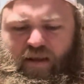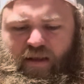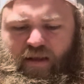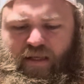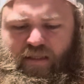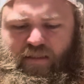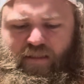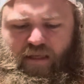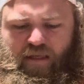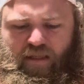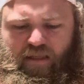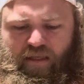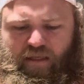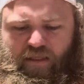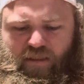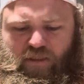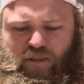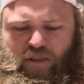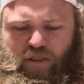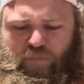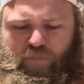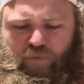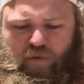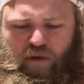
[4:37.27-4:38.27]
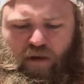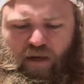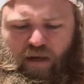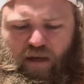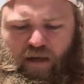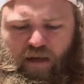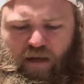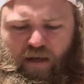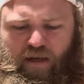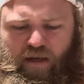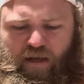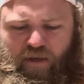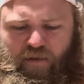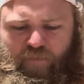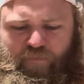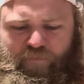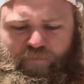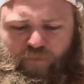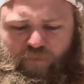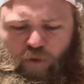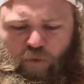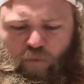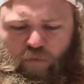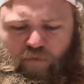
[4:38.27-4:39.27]
it's not like a super hot
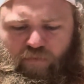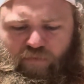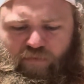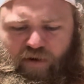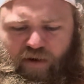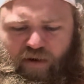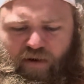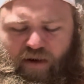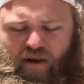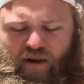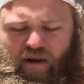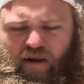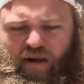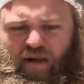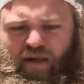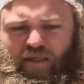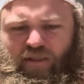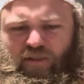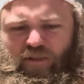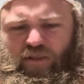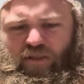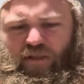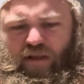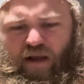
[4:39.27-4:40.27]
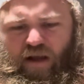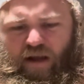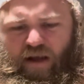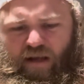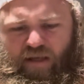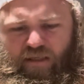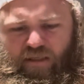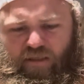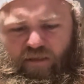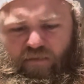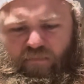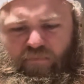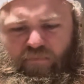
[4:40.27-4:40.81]
or very hot. It's just hot.